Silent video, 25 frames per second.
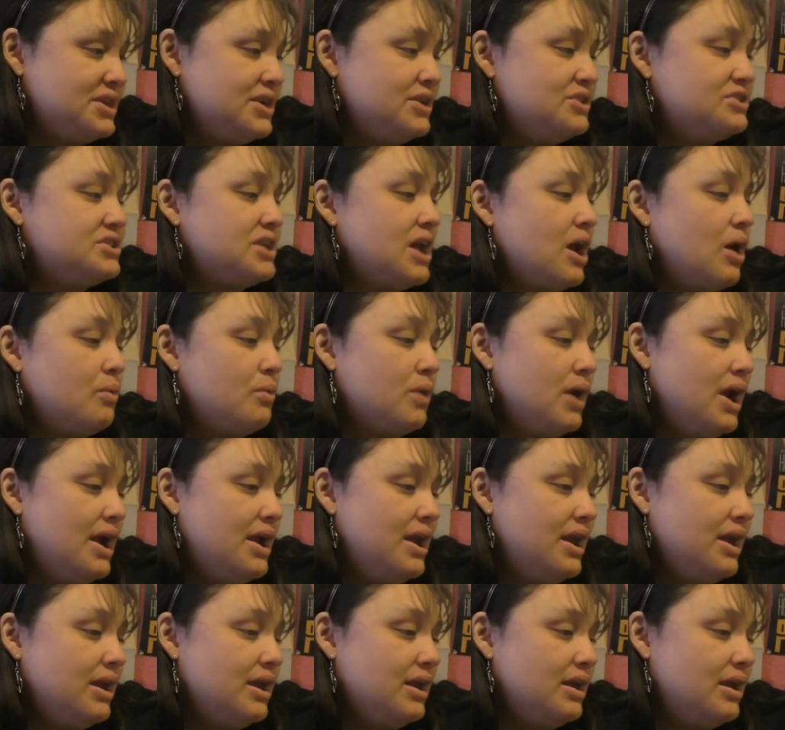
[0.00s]
Here's how
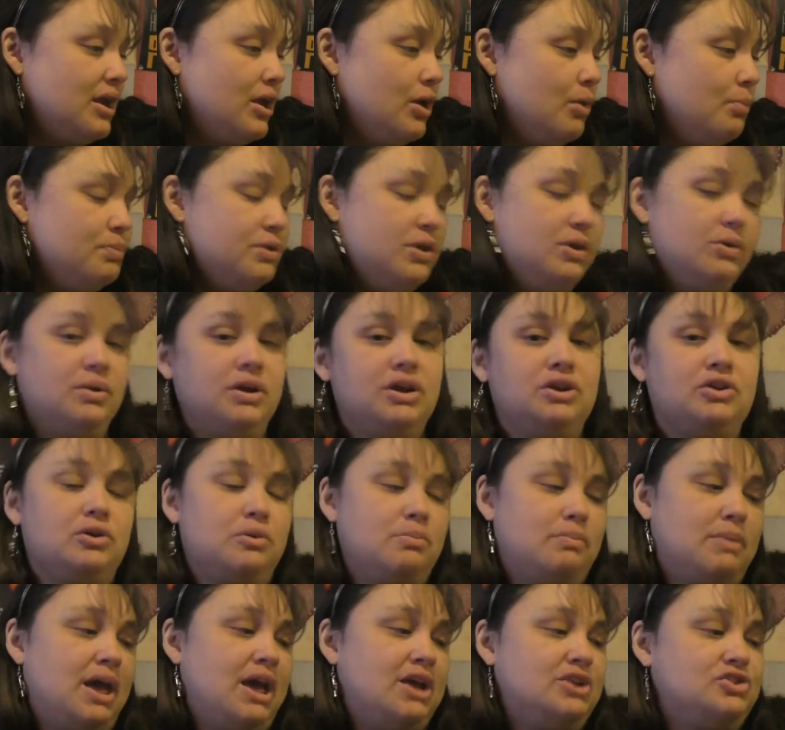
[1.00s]
writing can help you in
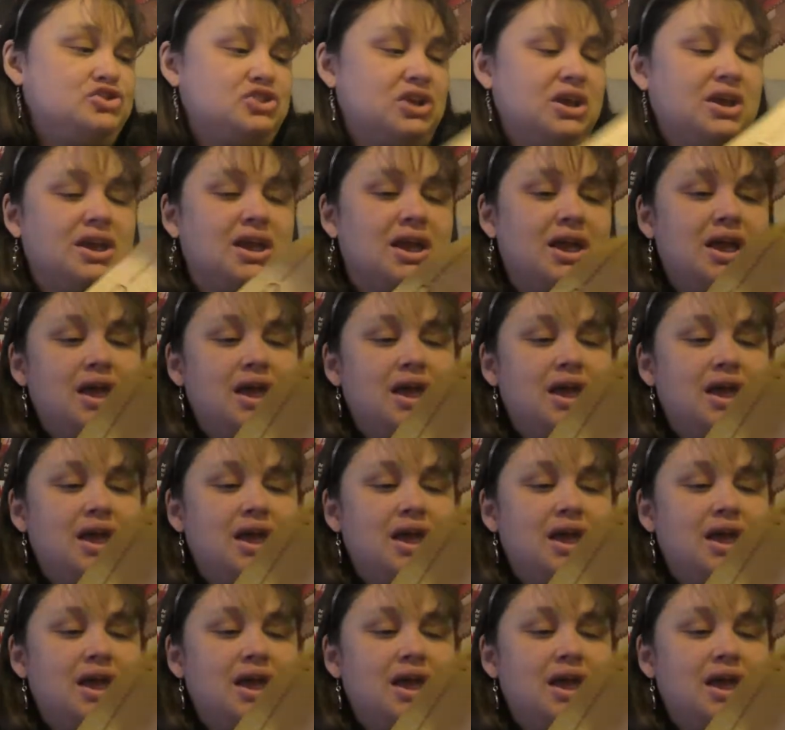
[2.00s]
your magic.